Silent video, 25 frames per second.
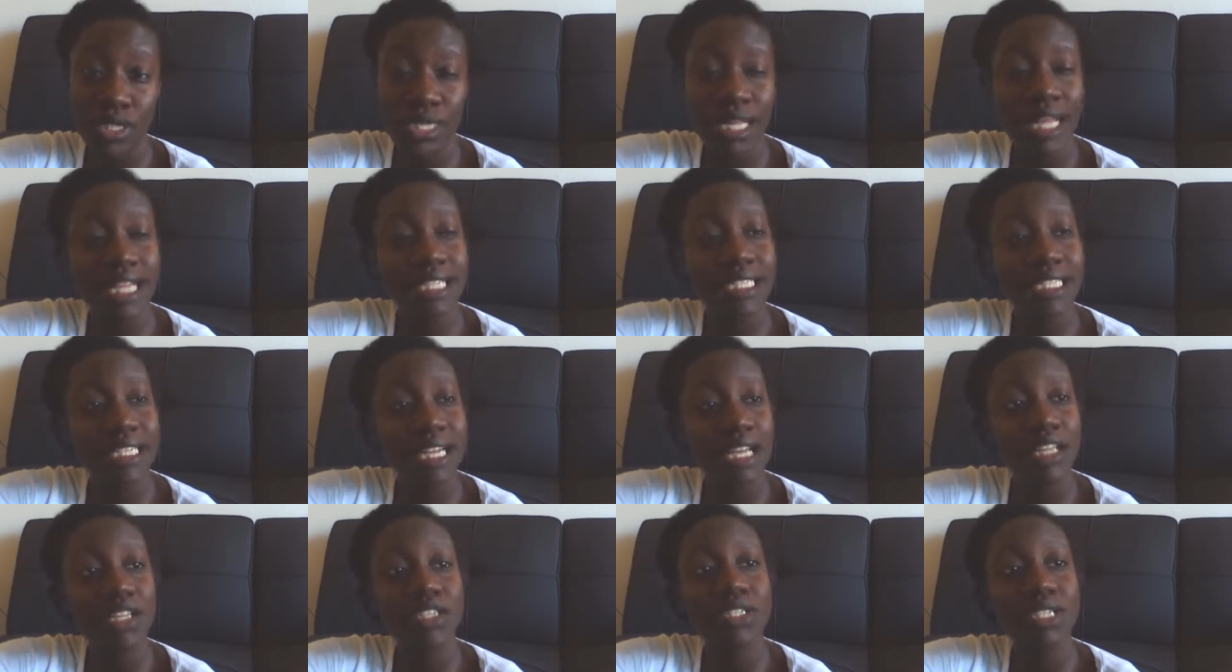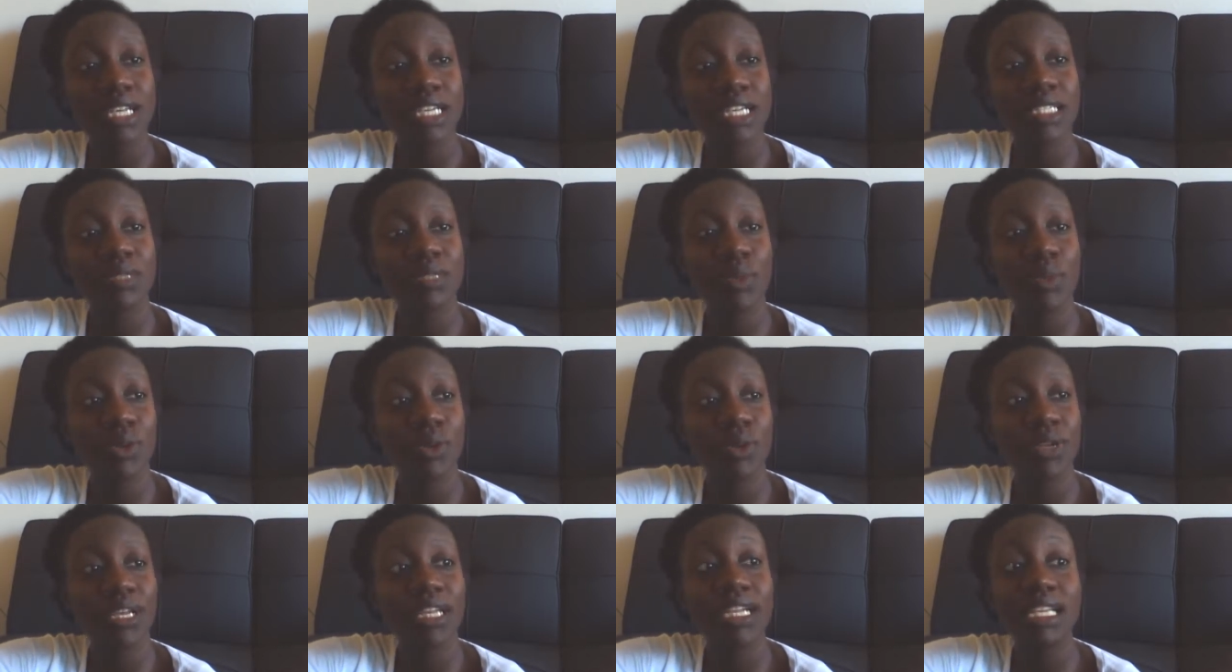So that's another
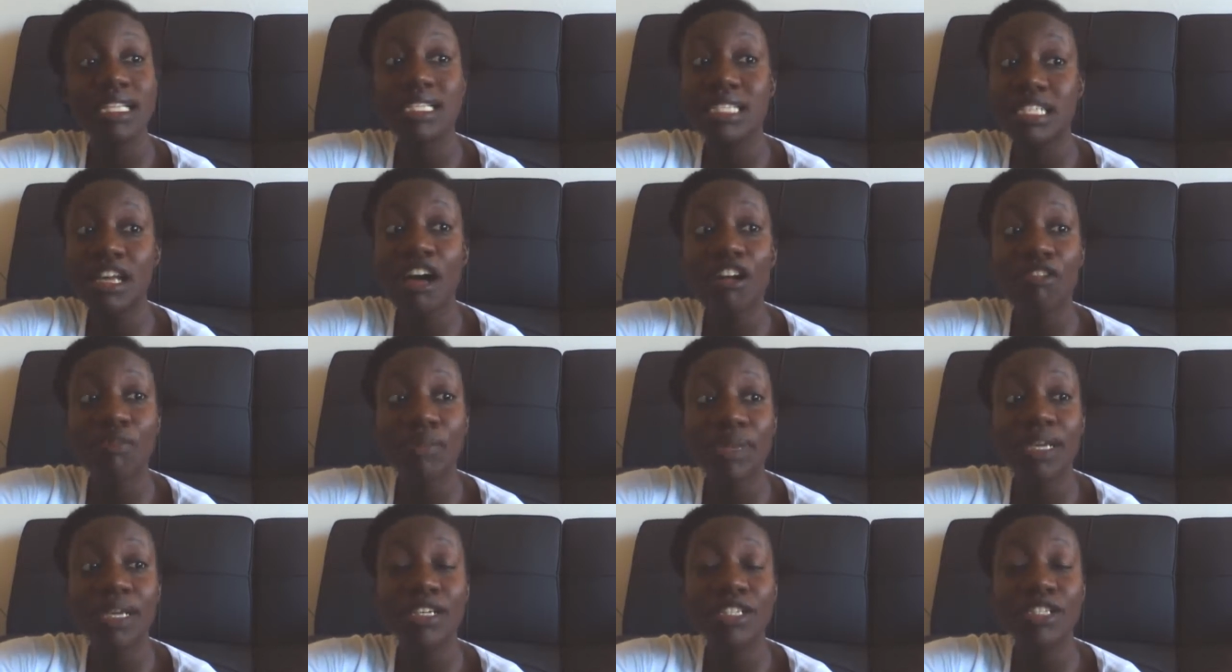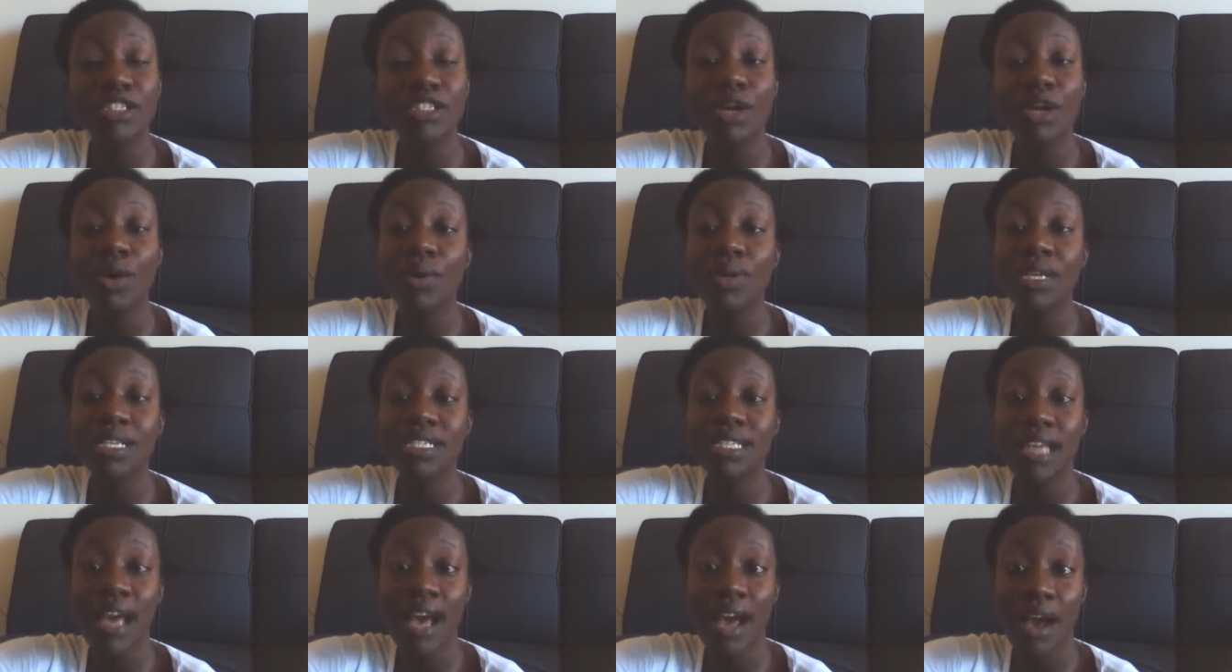testimony in itself, because
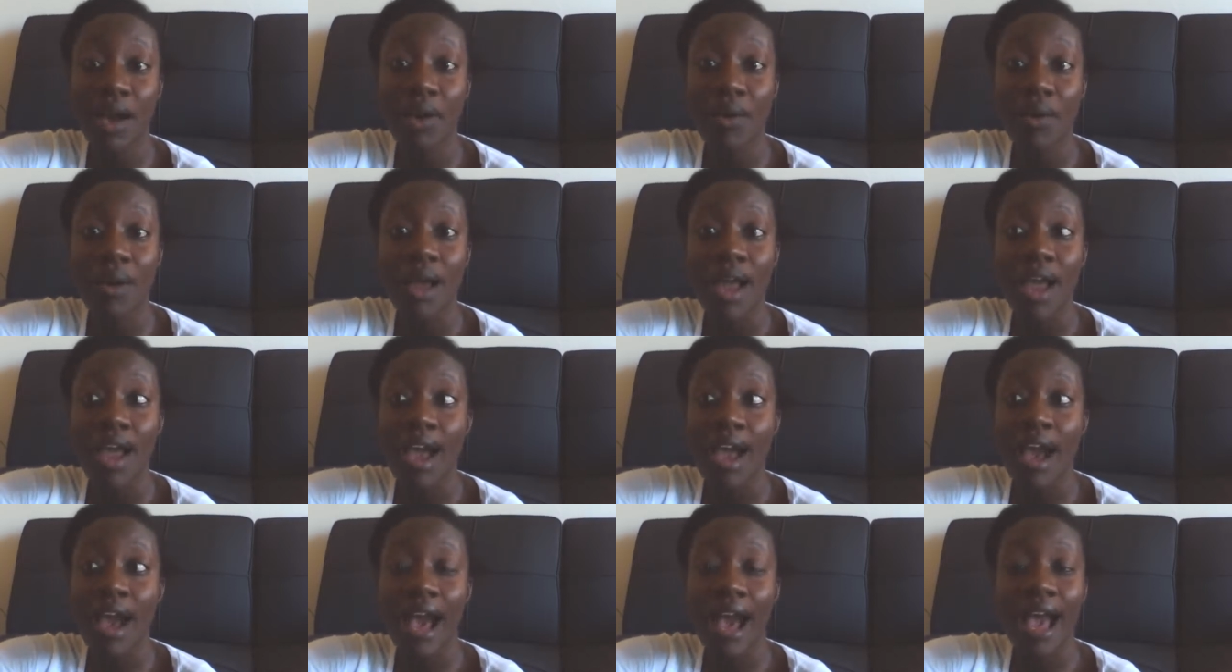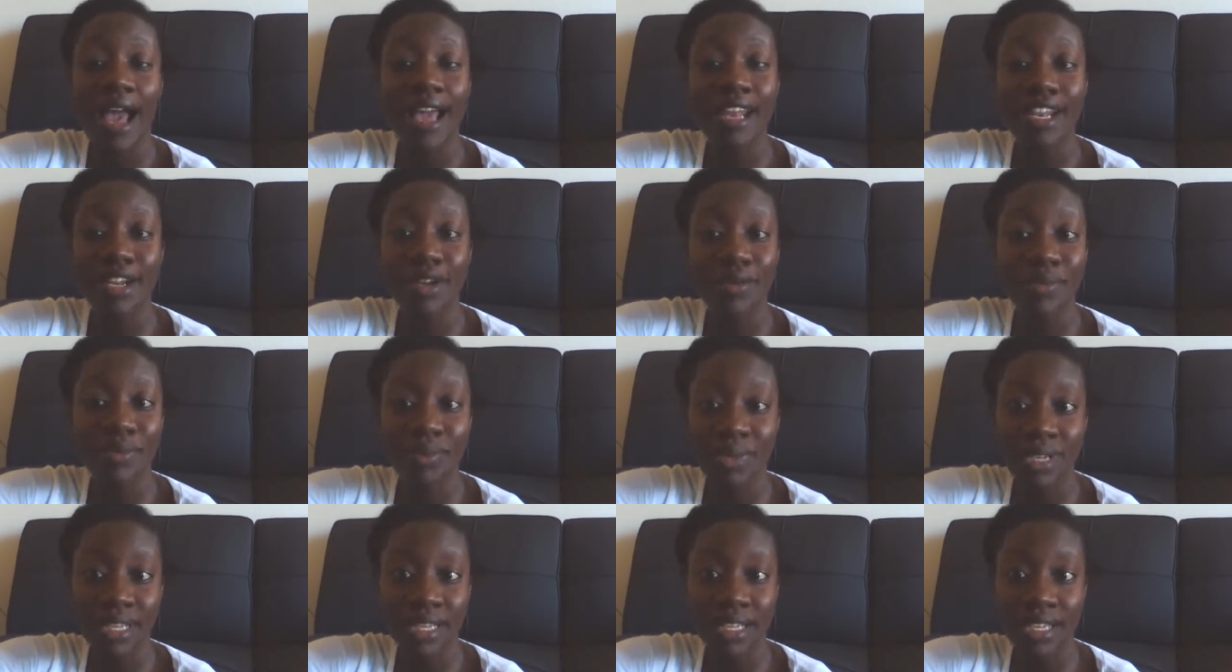notice how I
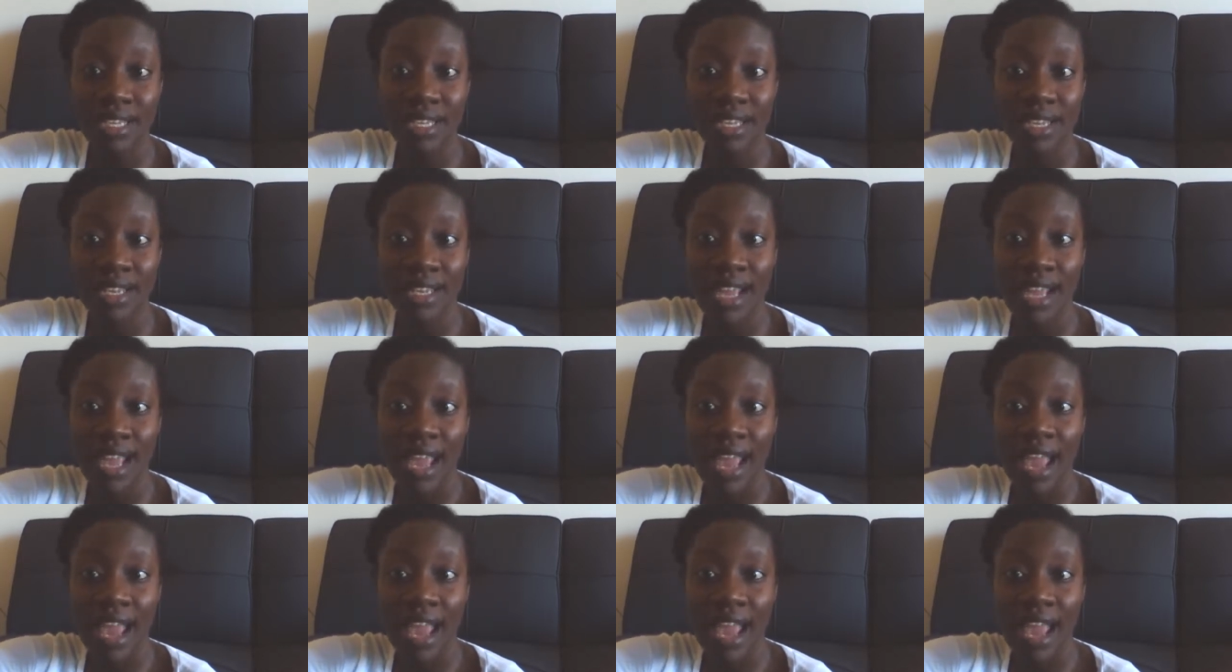didn't really